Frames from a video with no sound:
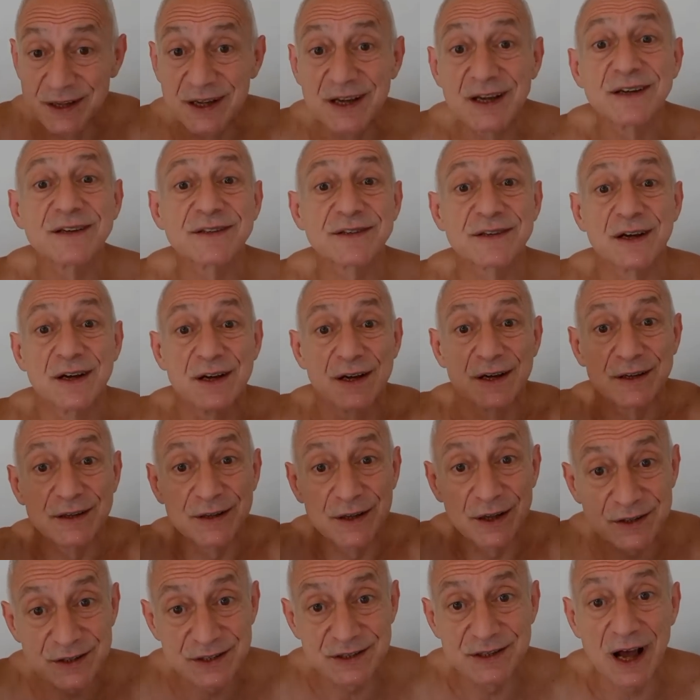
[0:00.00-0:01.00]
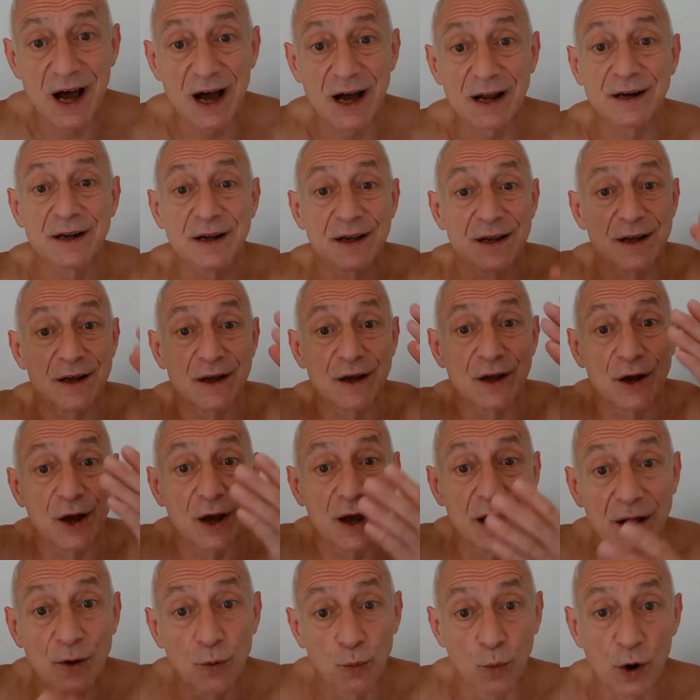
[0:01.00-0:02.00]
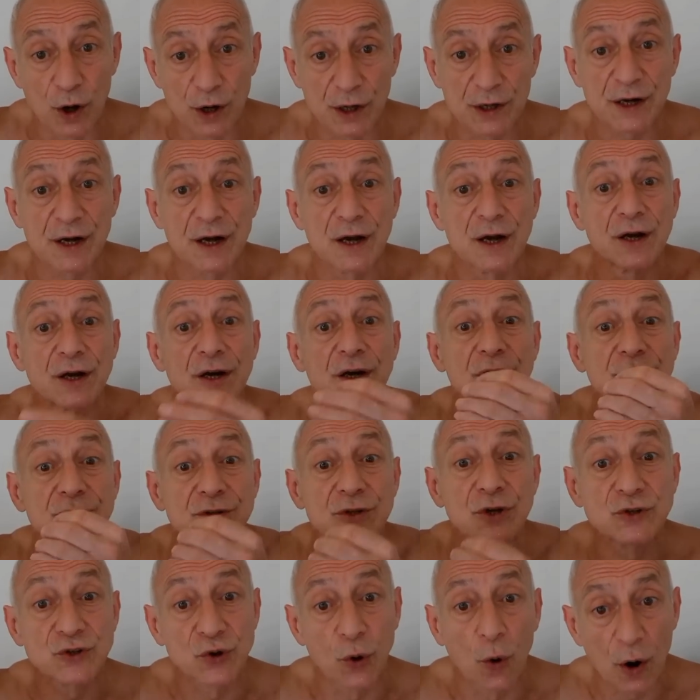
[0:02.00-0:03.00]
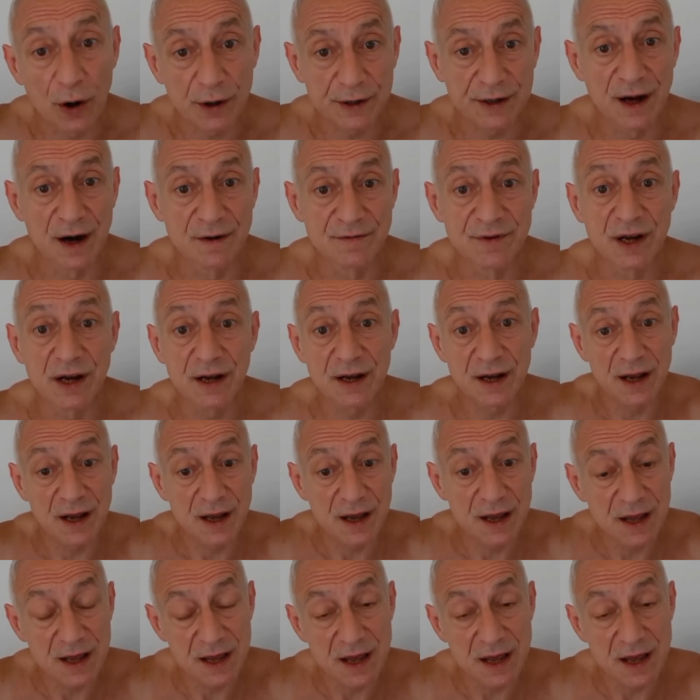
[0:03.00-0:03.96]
This does not work the torque area